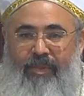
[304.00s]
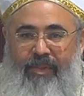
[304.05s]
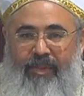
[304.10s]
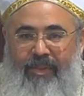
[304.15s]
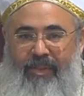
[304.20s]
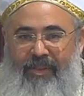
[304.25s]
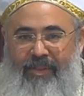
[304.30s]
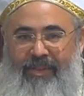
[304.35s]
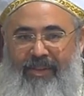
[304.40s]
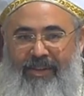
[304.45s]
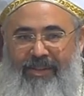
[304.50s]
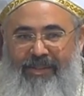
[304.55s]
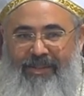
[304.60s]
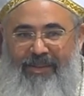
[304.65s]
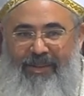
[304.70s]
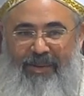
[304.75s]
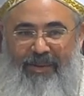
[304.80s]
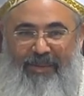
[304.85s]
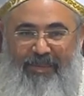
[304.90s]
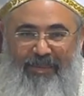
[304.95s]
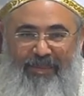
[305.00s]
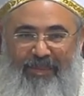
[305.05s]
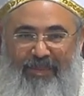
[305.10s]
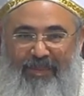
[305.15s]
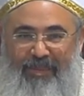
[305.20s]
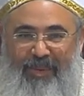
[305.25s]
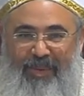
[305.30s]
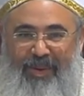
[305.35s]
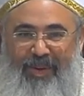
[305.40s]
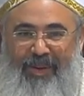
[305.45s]
this
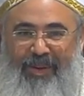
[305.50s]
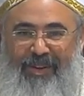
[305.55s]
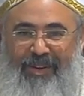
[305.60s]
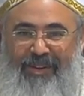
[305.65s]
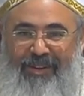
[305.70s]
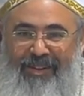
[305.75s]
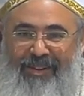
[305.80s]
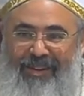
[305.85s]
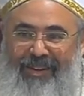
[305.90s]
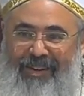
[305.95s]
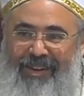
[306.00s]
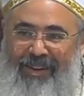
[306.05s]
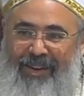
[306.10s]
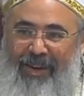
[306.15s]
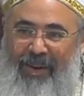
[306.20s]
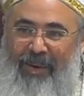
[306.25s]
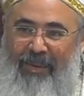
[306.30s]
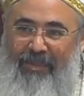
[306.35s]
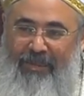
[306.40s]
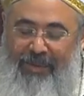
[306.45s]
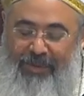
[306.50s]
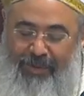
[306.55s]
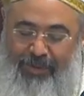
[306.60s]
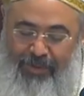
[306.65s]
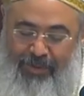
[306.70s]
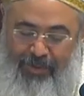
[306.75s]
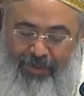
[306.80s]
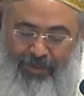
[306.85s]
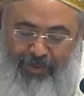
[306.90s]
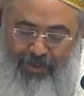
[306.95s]
uh, comes
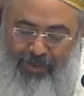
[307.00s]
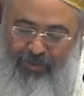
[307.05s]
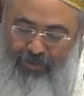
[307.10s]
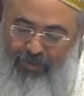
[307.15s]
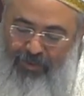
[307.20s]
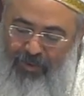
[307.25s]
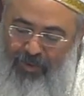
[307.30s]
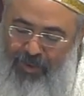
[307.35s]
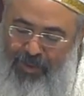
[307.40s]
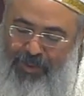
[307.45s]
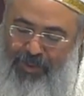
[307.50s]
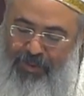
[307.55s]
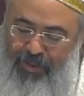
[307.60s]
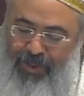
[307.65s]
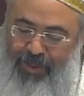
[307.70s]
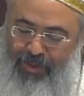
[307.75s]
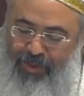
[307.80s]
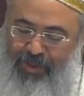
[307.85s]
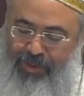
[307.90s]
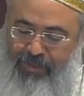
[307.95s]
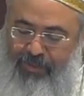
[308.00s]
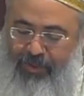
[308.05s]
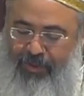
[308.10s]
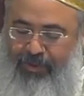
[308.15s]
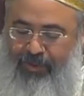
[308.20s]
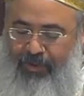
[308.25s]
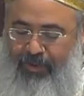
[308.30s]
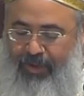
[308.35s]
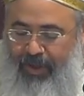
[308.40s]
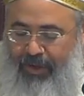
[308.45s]
to, to fruition in the
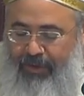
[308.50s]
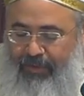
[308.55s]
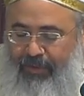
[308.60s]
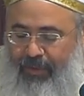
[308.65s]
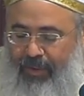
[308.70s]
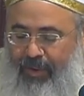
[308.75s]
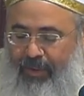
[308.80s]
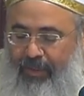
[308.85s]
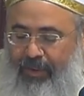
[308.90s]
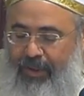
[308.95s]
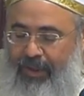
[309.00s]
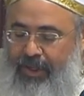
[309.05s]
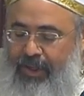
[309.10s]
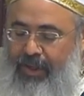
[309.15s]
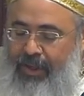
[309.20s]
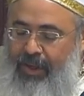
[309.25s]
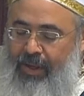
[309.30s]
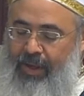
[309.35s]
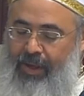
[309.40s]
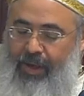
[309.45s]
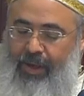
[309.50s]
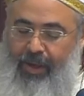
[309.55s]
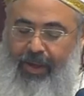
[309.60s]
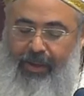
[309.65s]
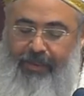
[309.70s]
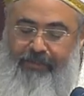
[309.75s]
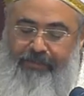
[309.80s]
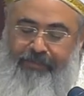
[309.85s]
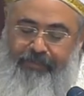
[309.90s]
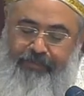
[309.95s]
spiritual life, God willing.
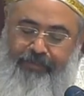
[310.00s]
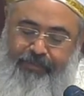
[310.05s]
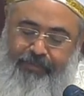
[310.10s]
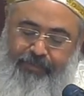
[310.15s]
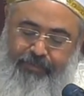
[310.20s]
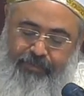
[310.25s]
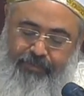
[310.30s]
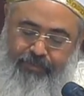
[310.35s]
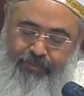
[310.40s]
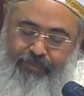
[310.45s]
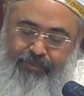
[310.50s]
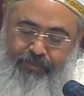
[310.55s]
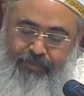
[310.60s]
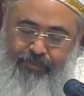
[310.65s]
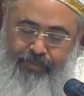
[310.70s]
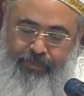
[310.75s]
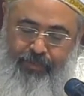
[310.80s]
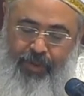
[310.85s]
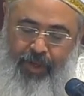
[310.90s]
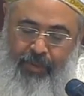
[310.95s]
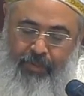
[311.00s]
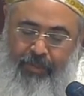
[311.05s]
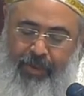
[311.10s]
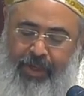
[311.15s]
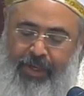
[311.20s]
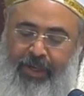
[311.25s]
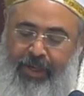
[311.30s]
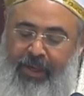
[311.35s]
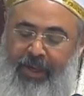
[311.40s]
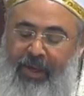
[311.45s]
Um, but
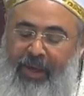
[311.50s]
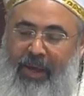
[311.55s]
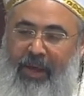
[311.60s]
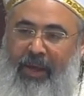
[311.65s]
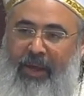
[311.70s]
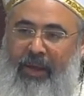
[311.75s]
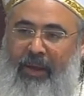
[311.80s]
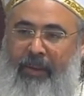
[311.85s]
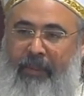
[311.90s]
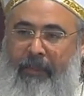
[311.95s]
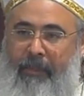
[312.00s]
uh,